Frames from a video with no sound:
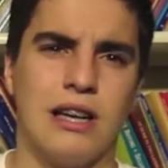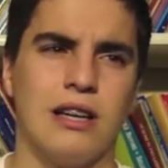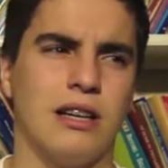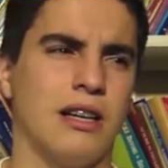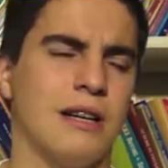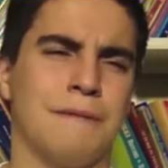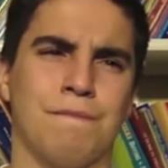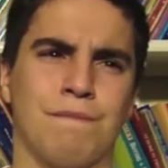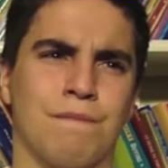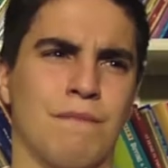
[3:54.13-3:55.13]
Uh,
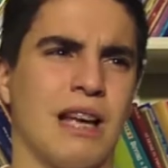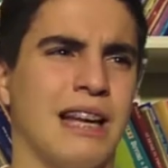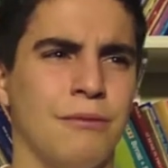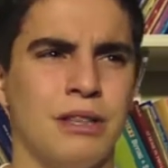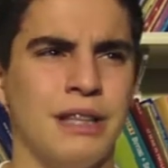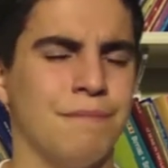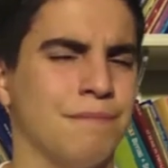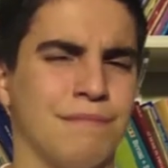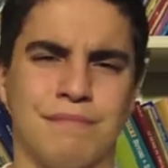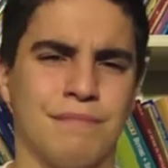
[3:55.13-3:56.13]
I can't really,
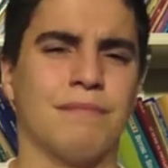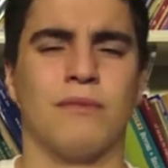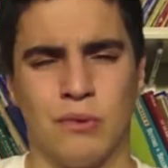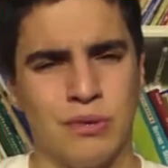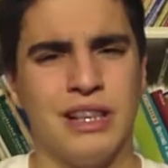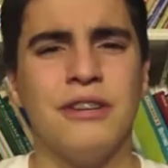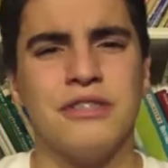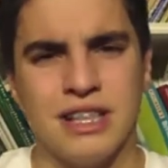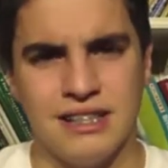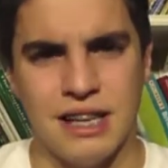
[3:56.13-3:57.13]
well, here's
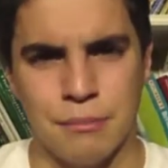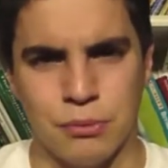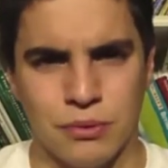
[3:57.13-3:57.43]
an example.